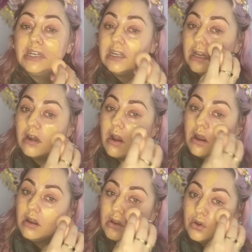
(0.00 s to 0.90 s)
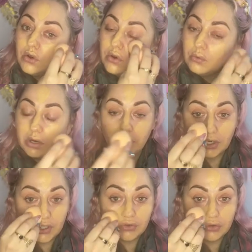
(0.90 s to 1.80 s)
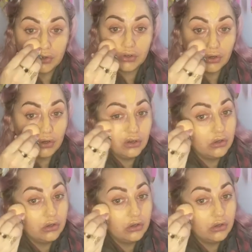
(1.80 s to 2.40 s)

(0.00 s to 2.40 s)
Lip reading: it to where it needs to go.